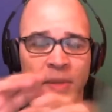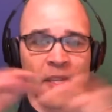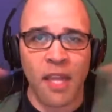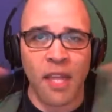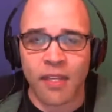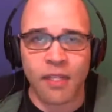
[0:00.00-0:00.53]

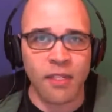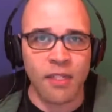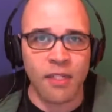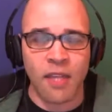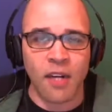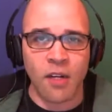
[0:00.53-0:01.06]
like,
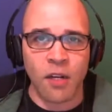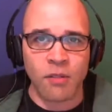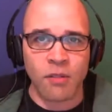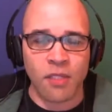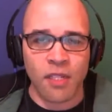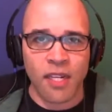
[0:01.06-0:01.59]
I don't know,
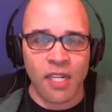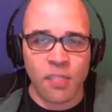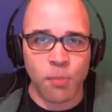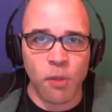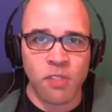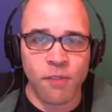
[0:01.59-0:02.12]
an
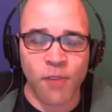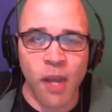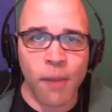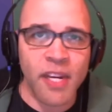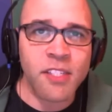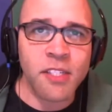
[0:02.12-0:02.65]
explosive
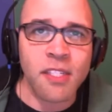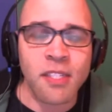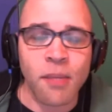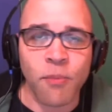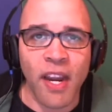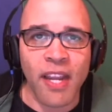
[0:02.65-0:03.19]
combination in some way.